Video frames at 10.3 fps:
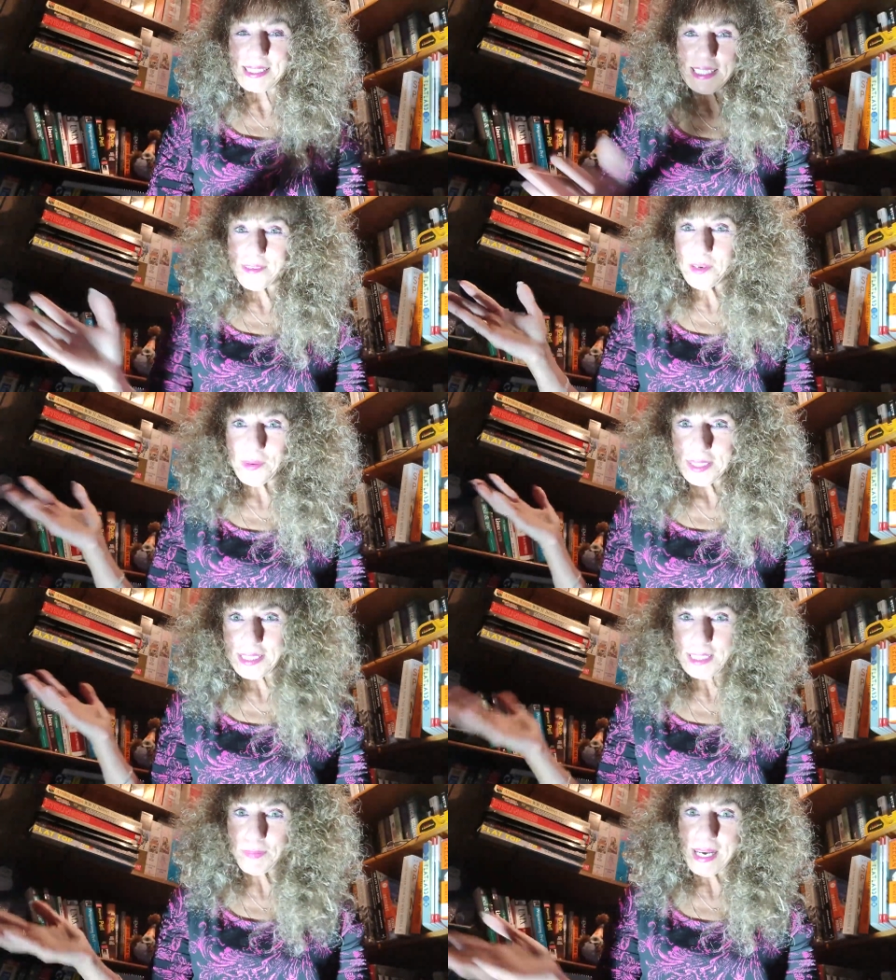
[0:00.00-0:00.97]
because everyone
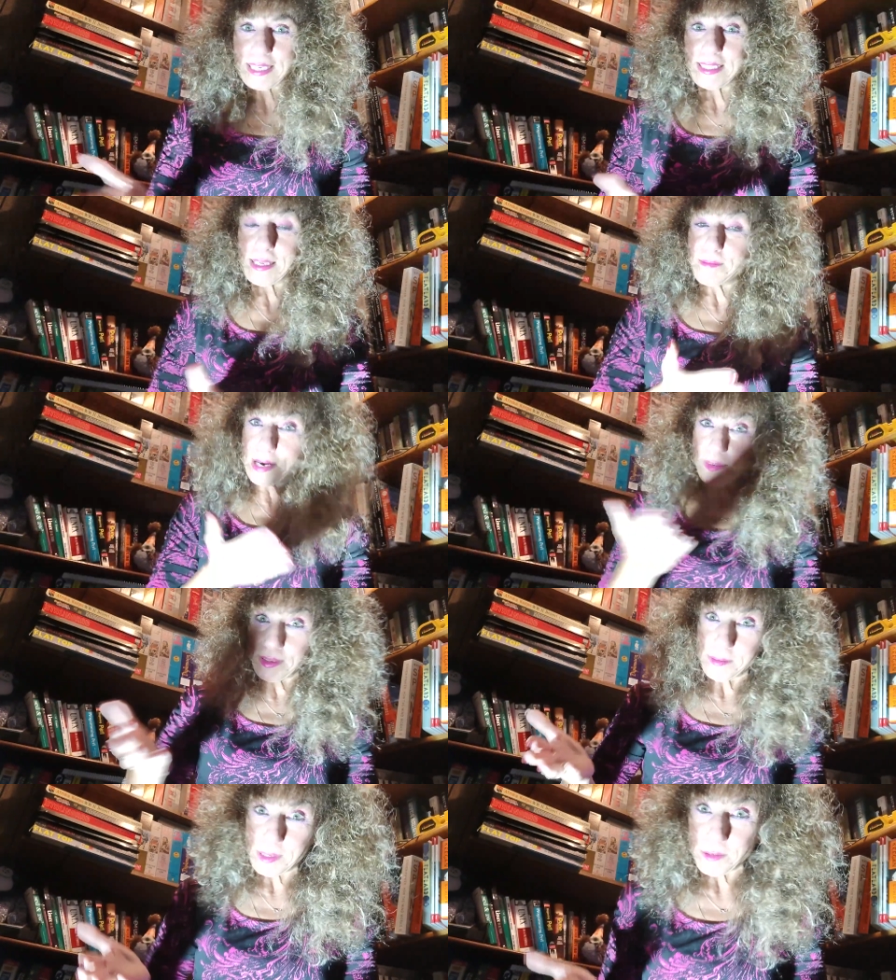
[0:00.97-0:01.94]
suspected that
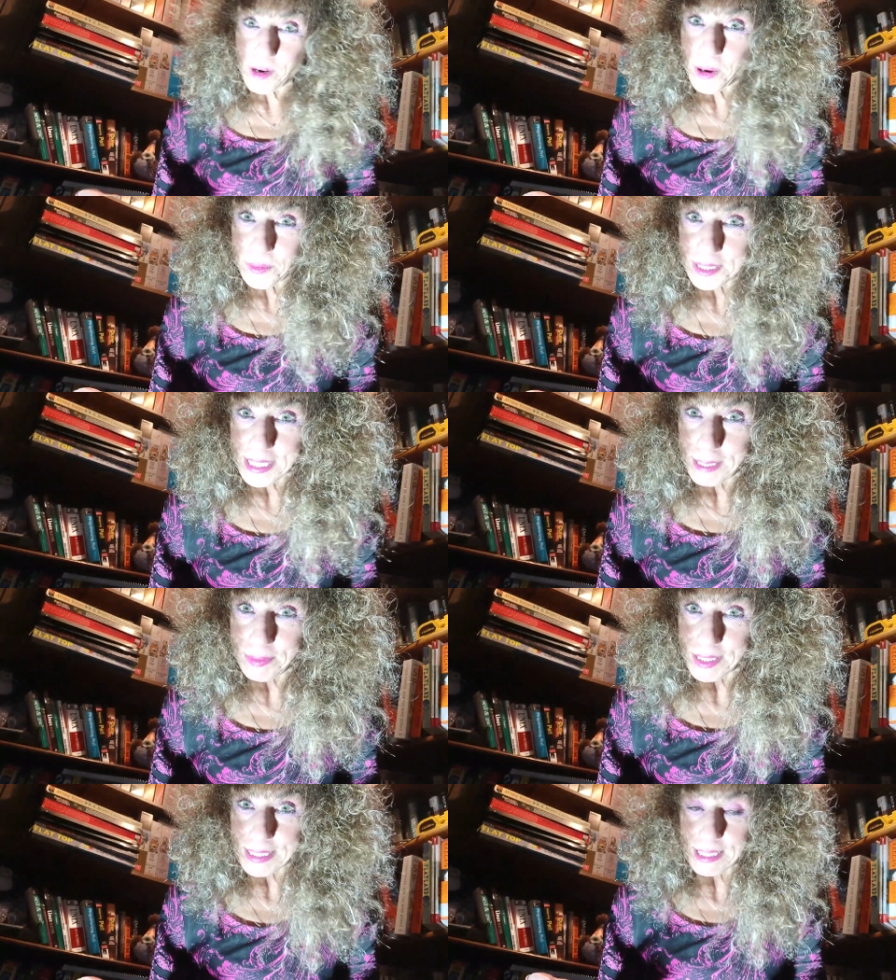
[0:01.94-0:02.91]
Marilyn Monroe was
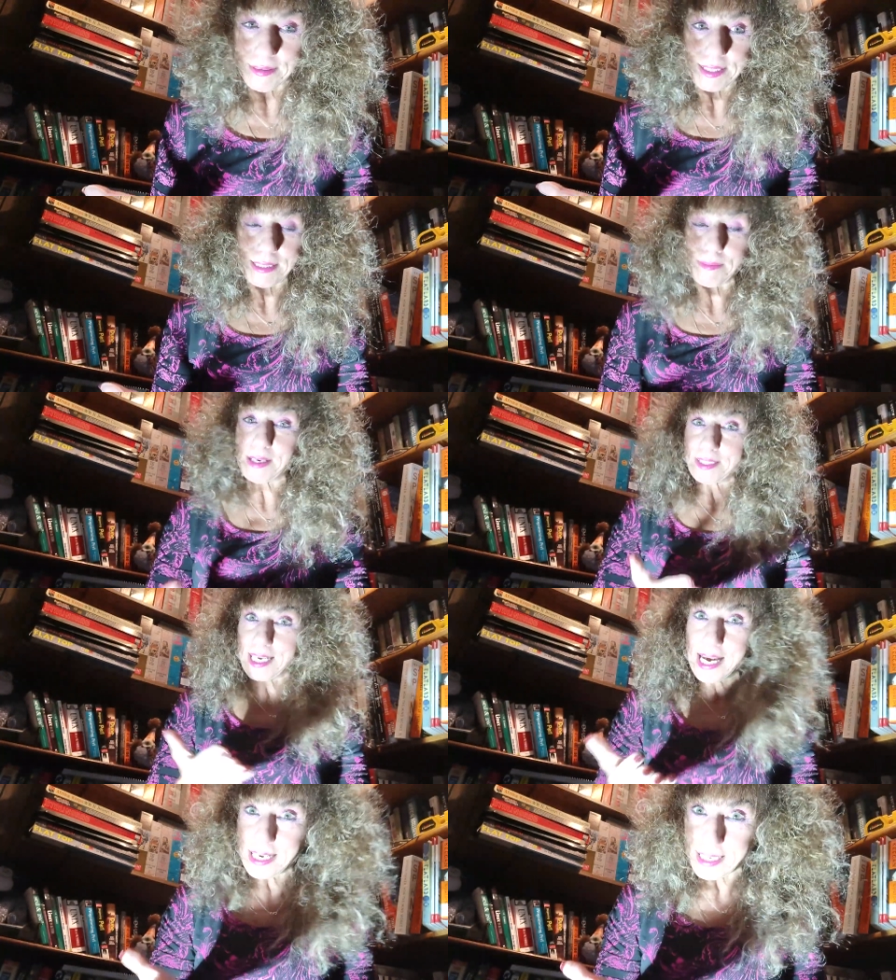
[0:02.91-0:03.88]
keeping secrets. About the
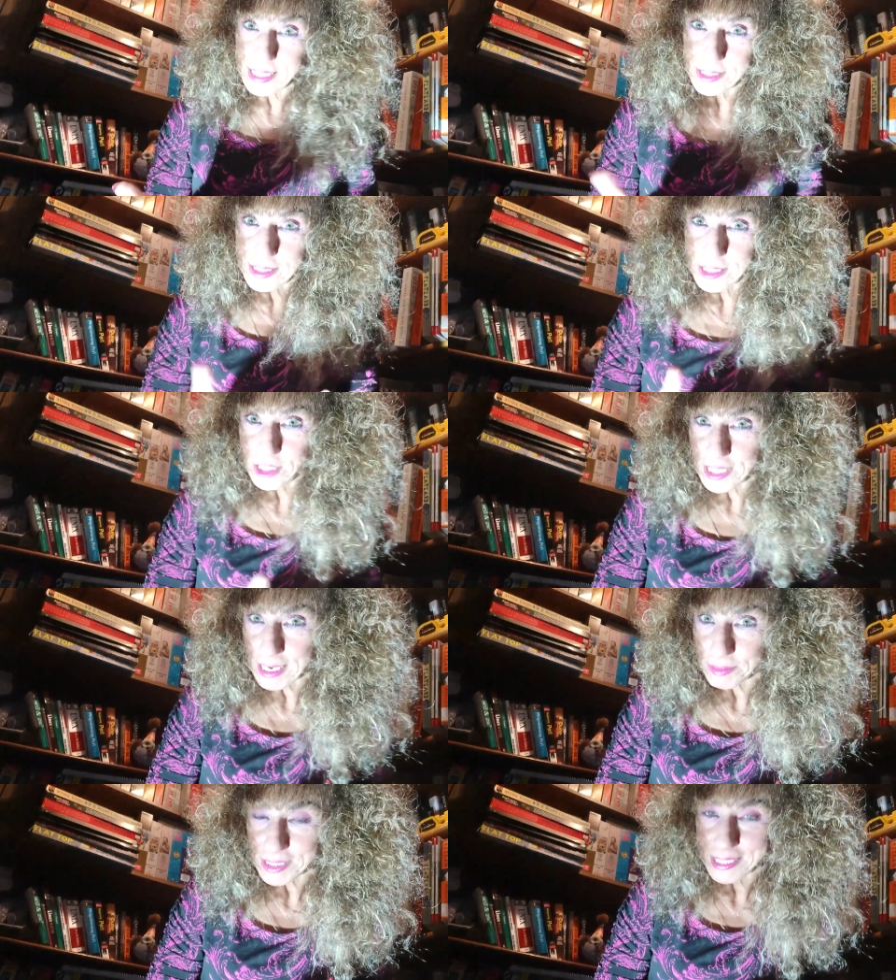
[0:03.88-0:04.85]
Kennedys, she
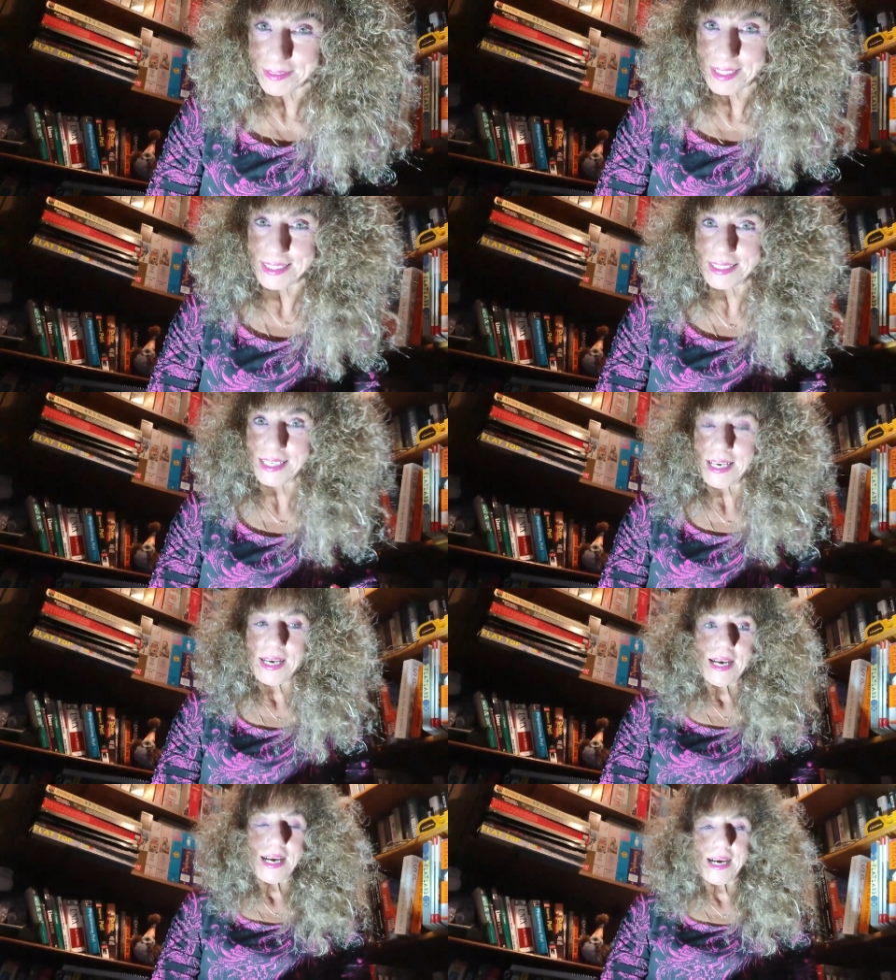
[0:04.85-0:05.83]
kept secrets.
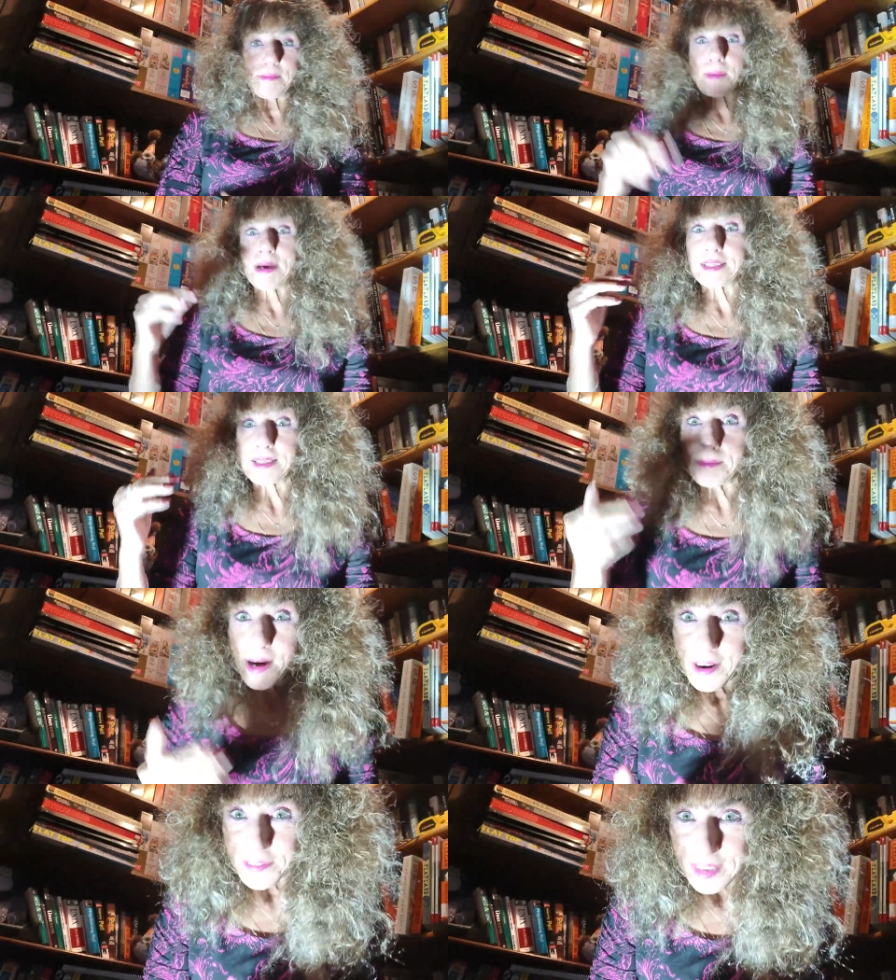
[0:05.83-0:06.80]
Um, about the
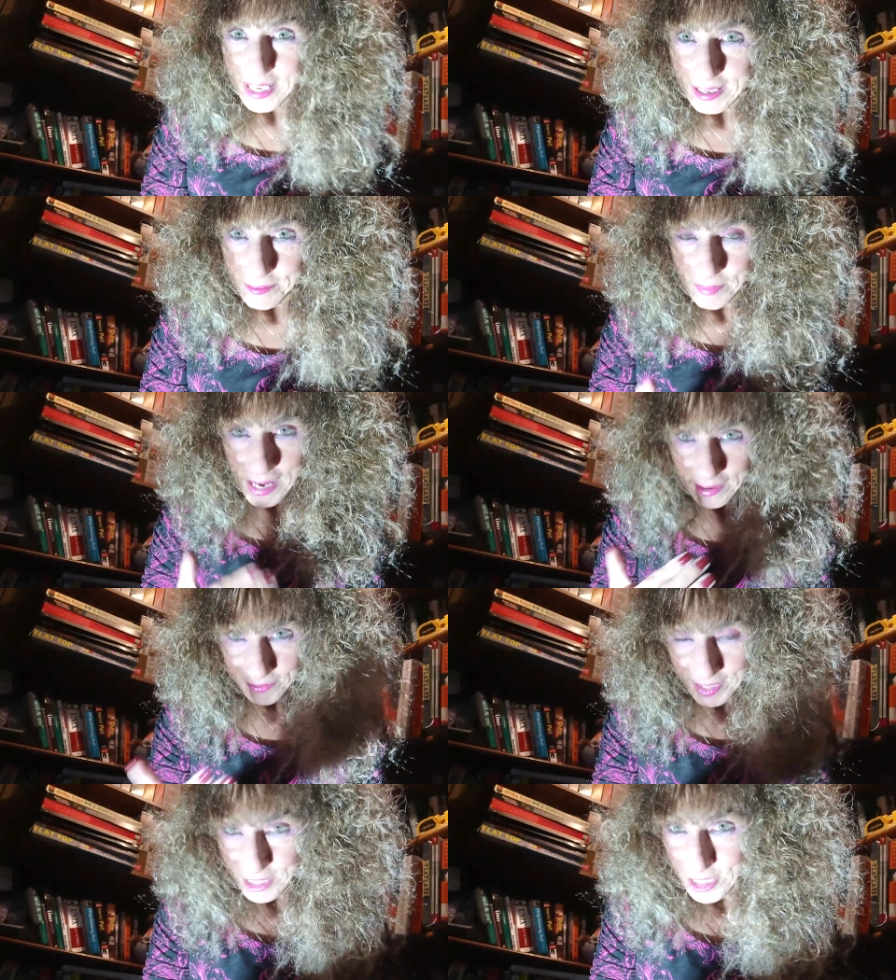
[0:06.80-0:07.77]
mafia,
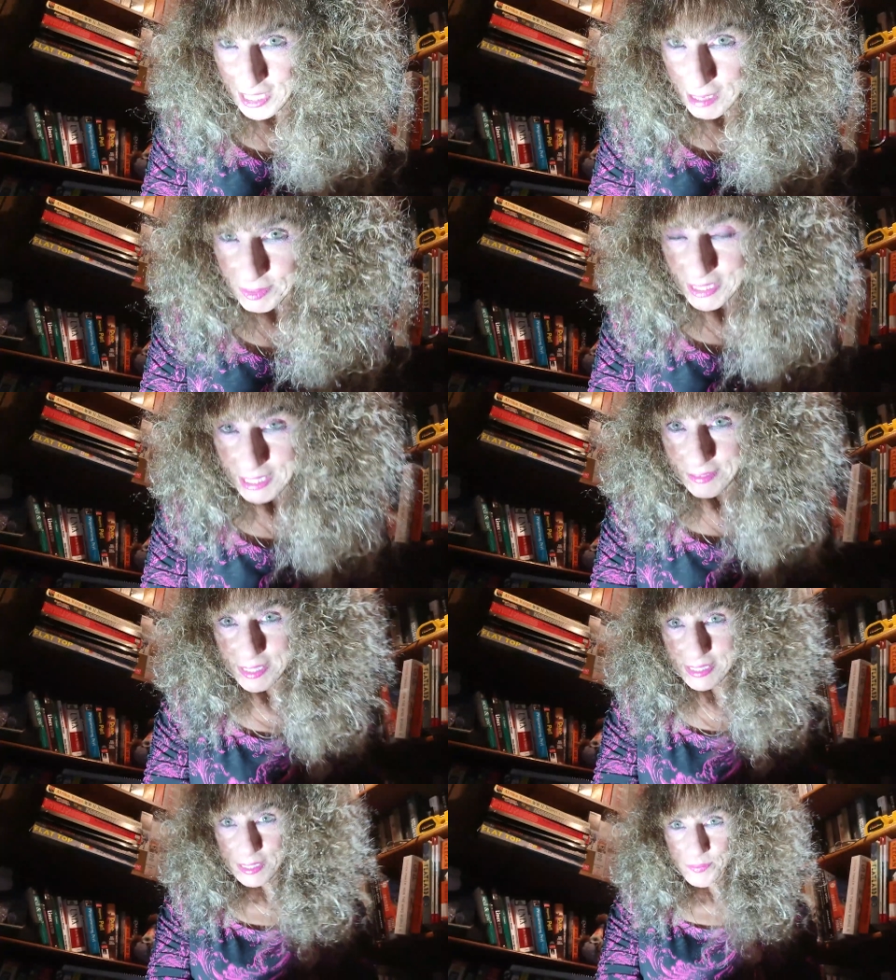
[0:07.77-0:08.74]
mafia, she kept
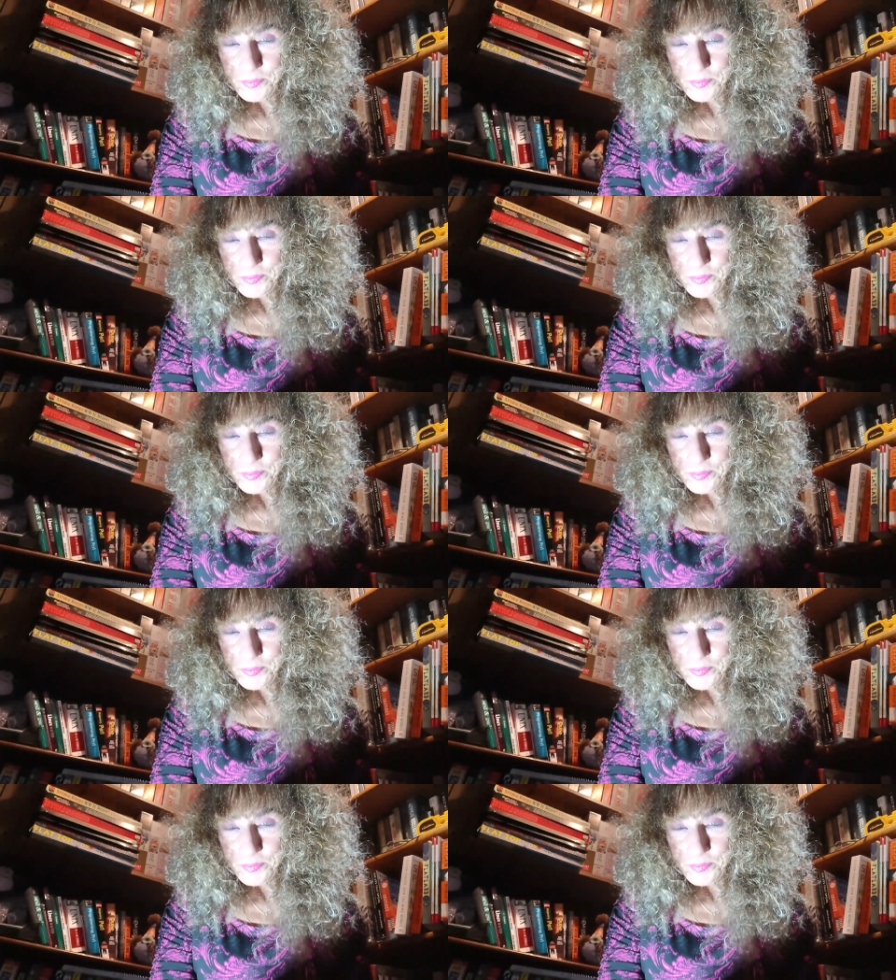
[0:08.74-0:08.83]
secrets.